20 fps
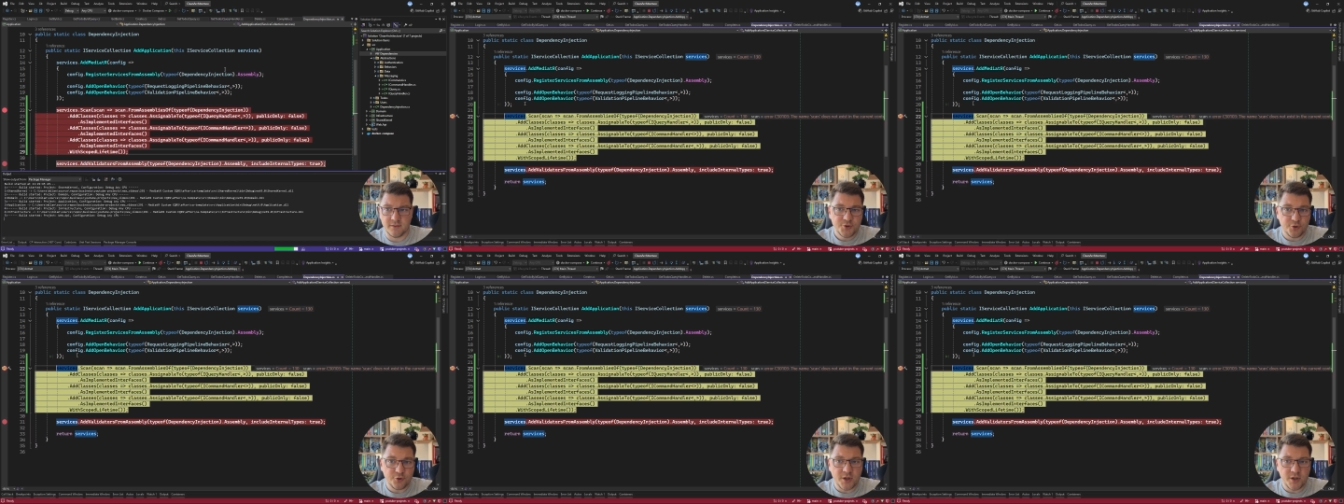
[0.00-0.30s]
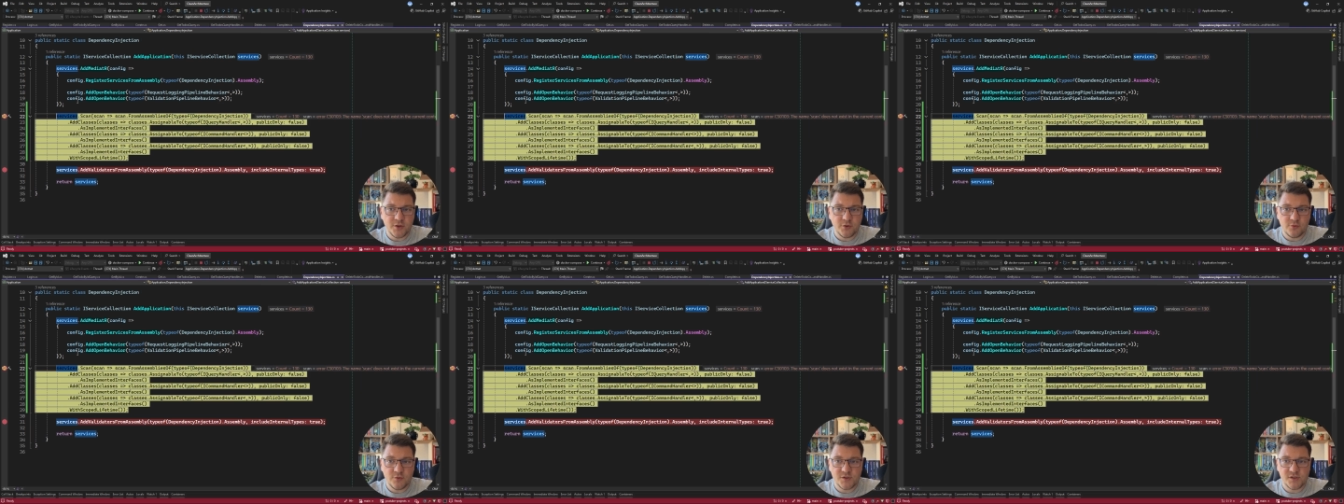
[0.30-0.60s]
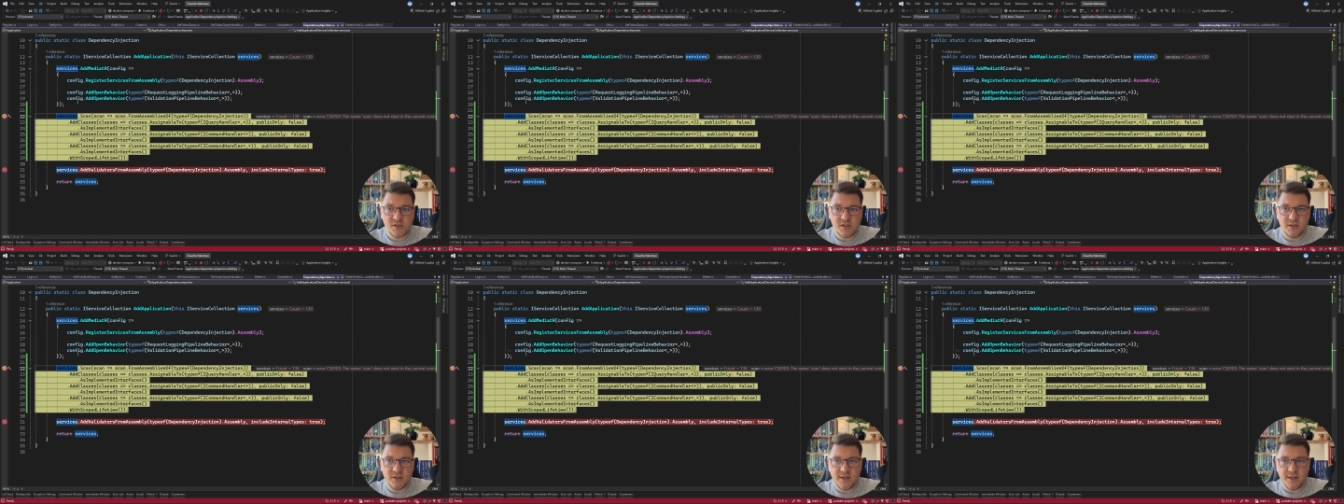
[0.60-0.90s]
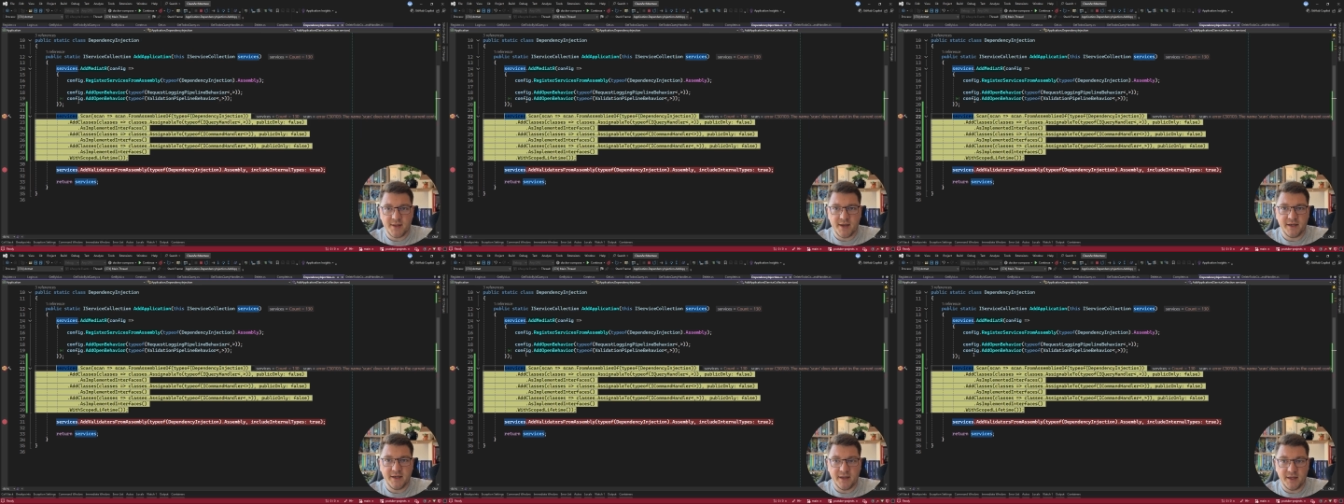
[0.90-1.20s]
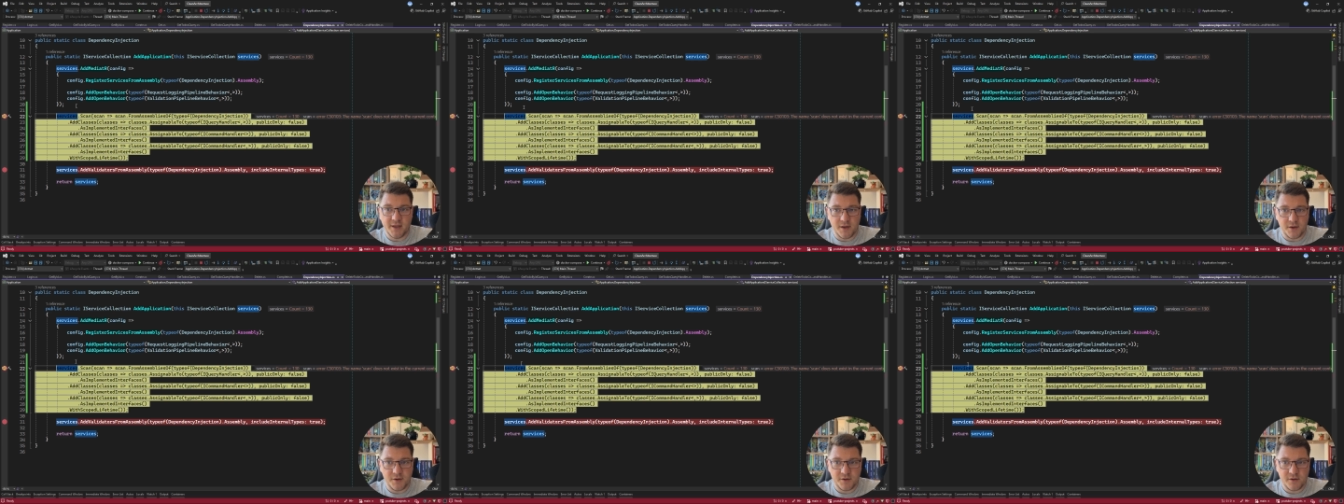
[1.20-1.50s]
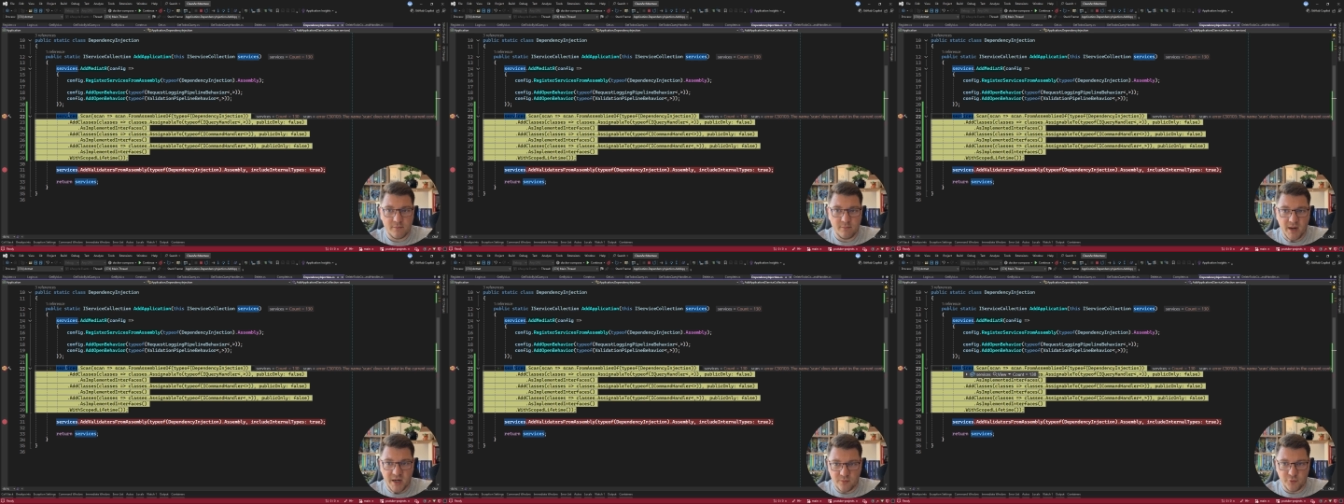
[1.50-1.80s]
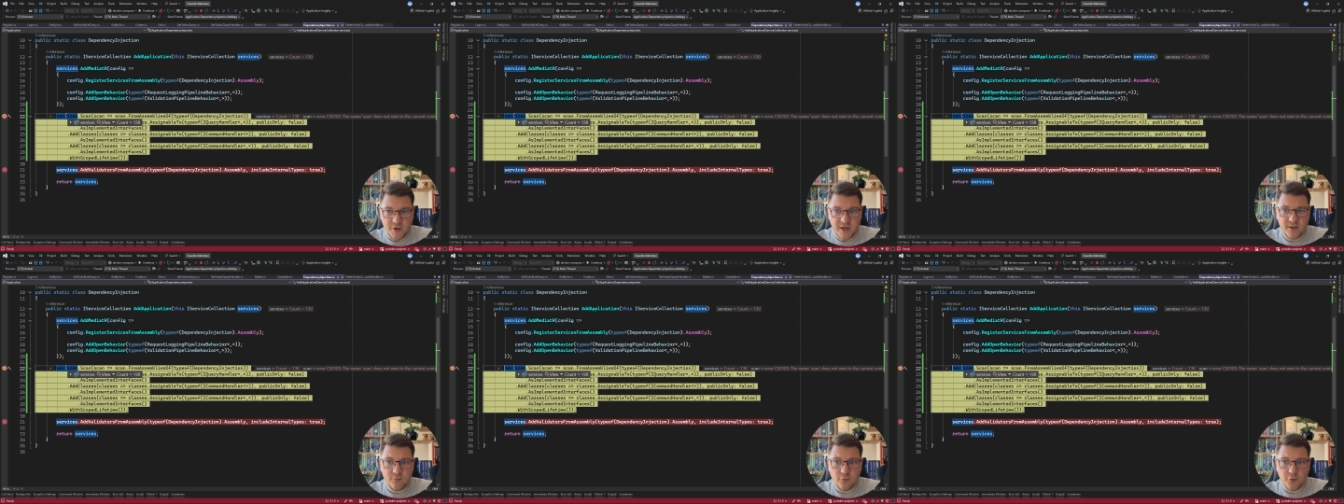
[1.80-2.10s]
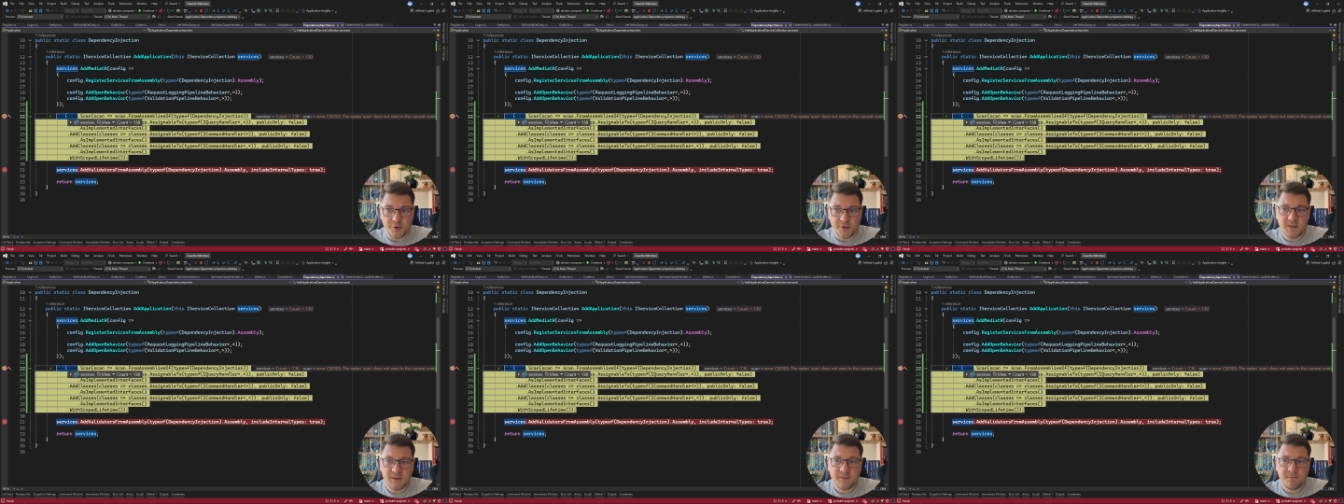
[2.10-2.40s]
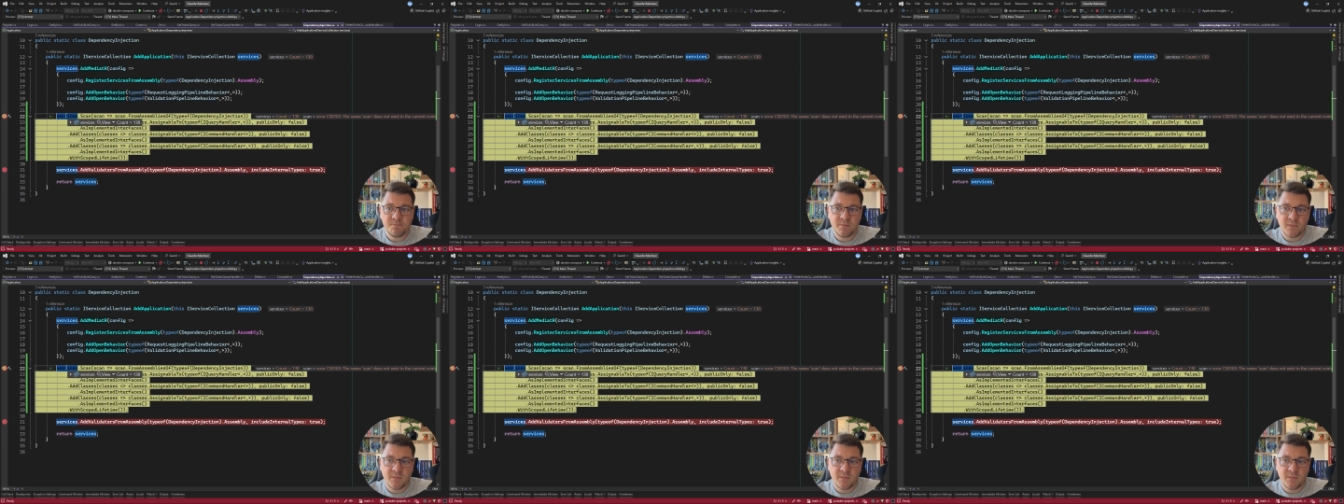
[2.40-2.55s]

So you're going to see that I hit my breakpoint,